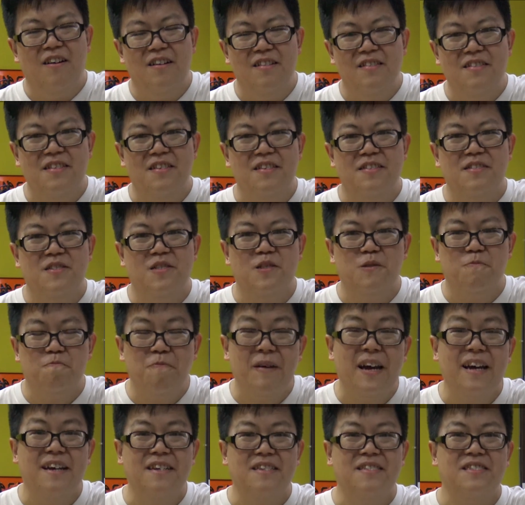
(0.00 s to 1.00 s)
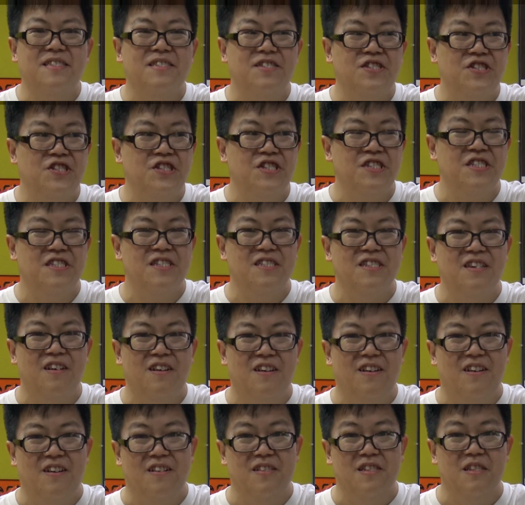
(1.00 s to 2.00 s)
The specs sheet
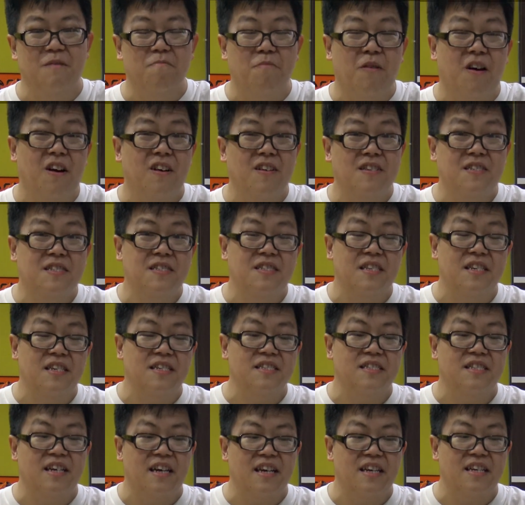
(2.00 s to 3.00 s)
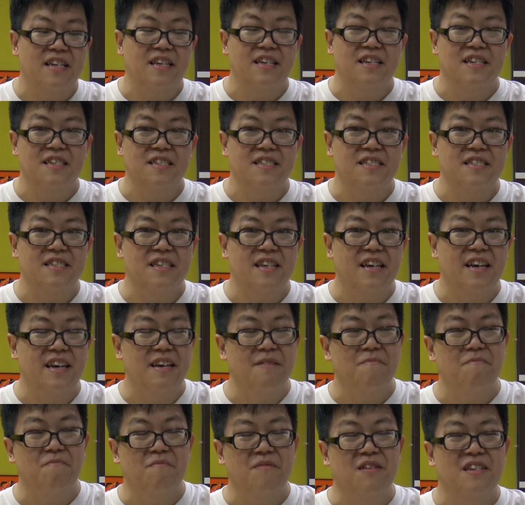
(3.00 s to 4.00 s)
on the box says that it is
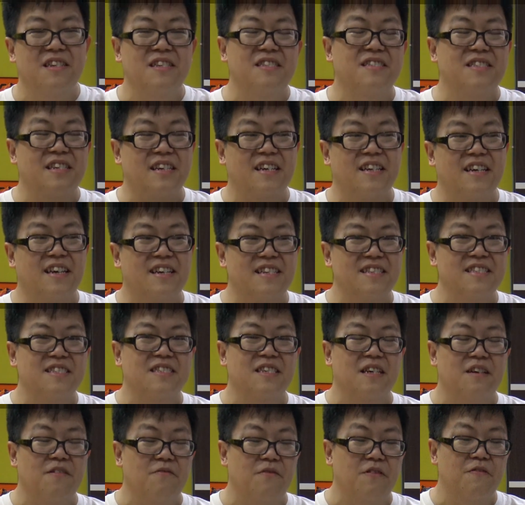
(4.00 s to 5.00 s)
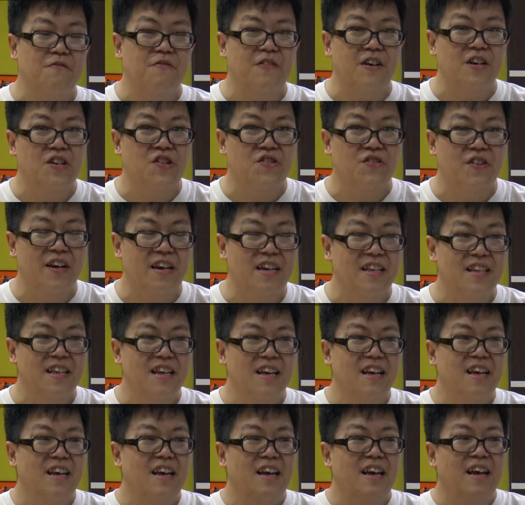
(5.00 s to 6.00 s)
8 milliseconds refresh rate,
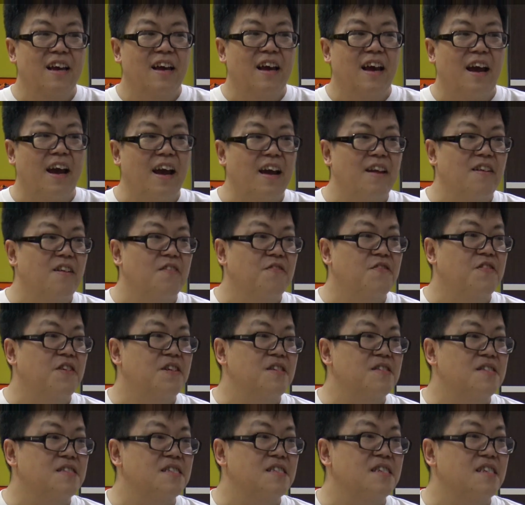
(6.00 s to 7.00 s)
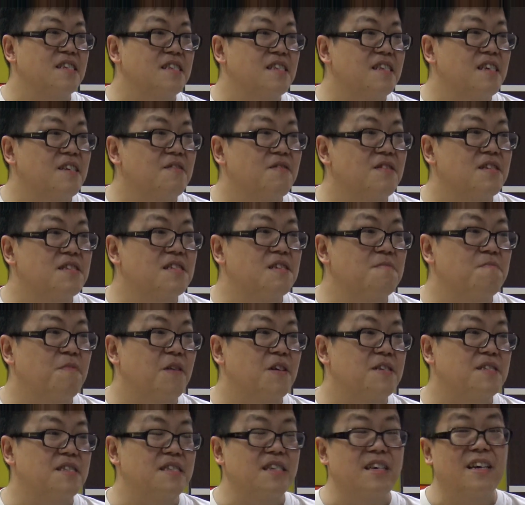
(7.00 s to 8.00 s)
And of course, it even
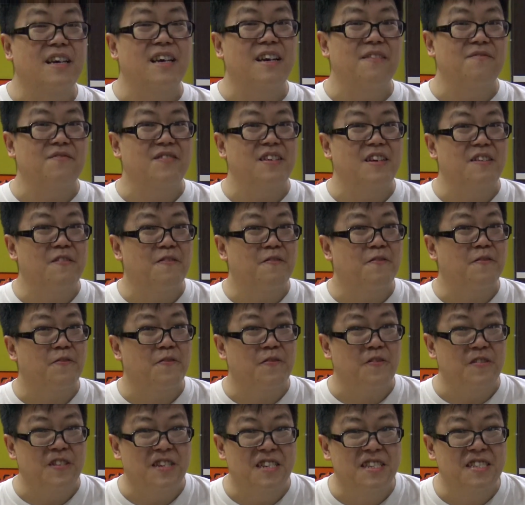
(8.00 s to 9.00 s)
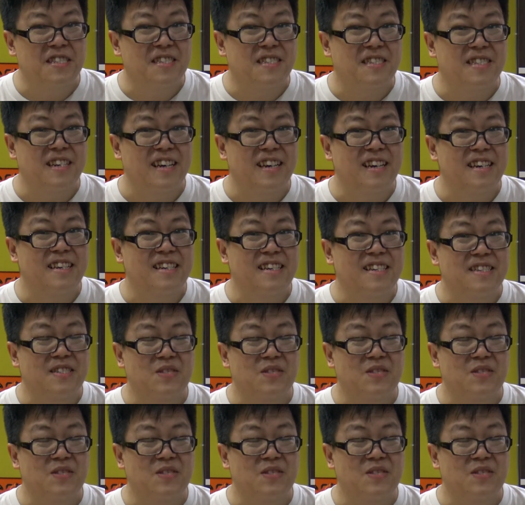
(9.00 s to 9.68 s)
supports AMD Free Sync,